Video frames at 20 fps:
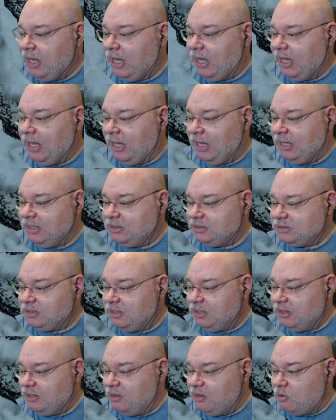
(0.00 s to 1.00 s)
And
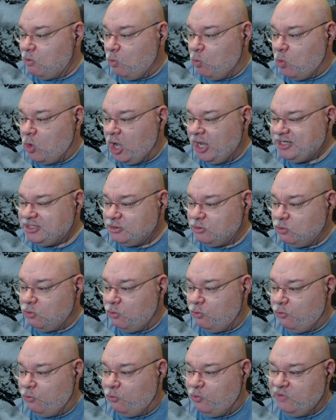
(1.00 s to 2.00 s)
White
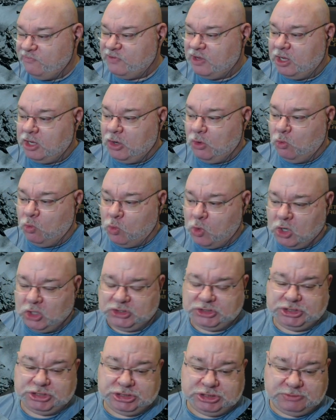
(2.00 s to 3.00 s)
River
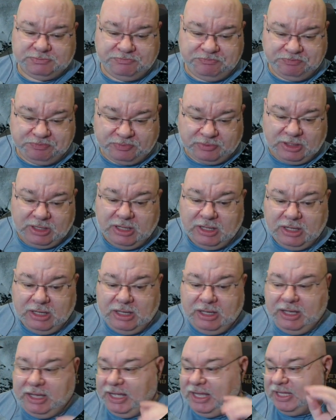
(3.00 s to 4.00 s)
Watch.
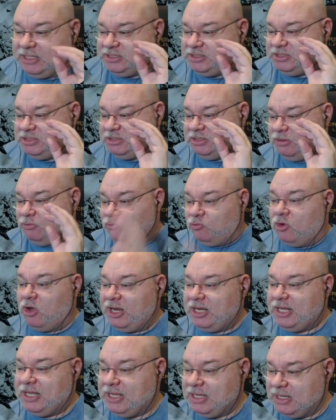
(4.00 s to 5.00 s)
It's
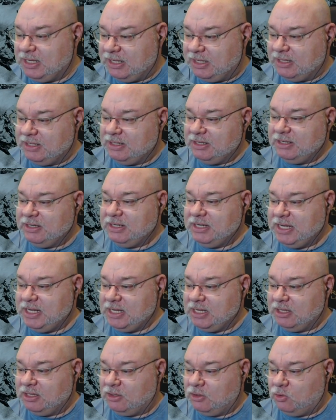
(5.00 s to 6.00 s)
right here
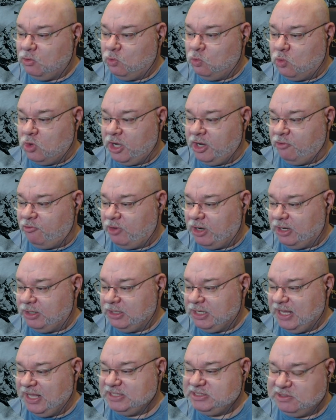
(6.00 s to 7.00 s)
near
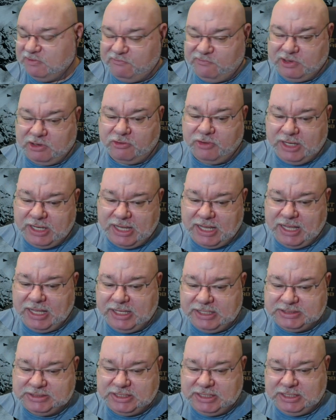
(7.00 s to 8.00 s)
Whiterun. It's a very
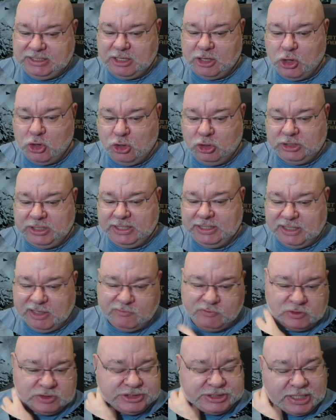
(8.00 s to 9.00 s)
easy early
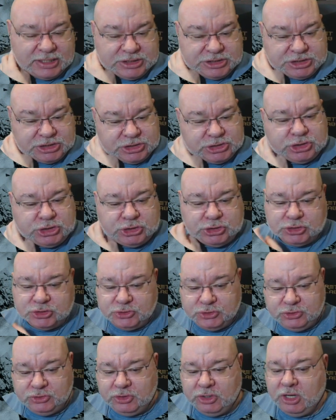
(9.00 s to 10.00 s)
level dungeon to
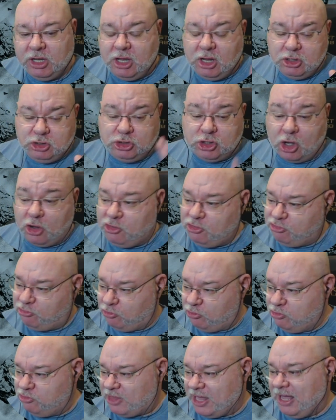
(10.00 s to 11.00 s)
do. Go
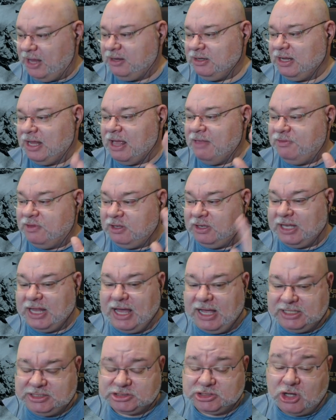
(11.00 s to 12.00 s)
through that, and the
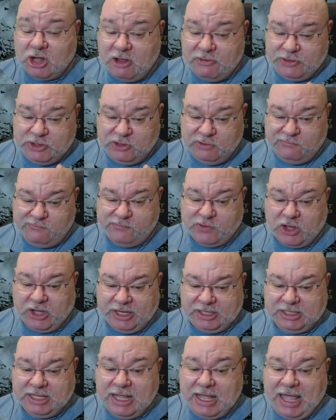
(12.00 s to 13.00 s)
last guy that you
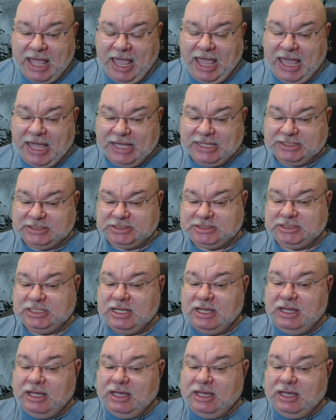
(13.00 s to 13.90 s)
fight has